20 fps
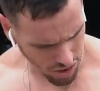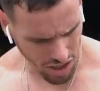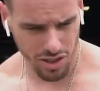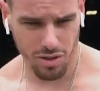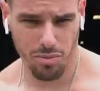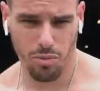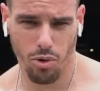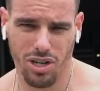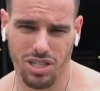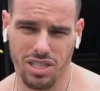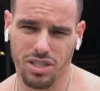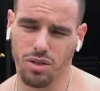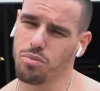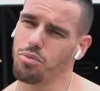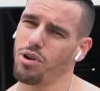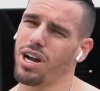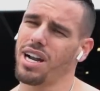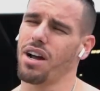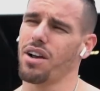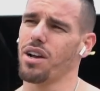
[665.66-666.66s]
across the board. It's a little
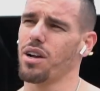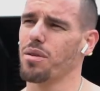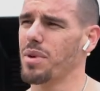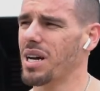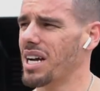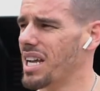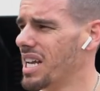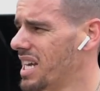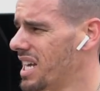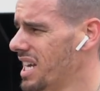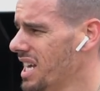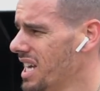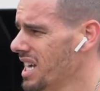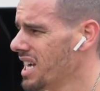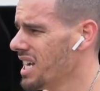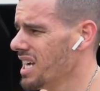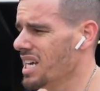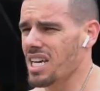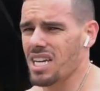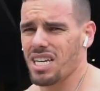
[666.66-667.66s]
bright out here, but
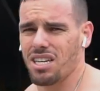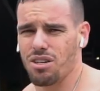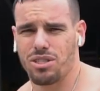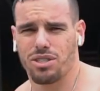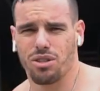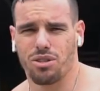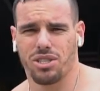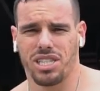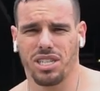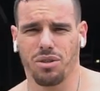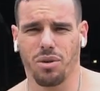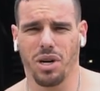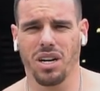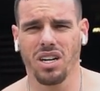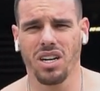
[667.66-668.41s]
can you still see well?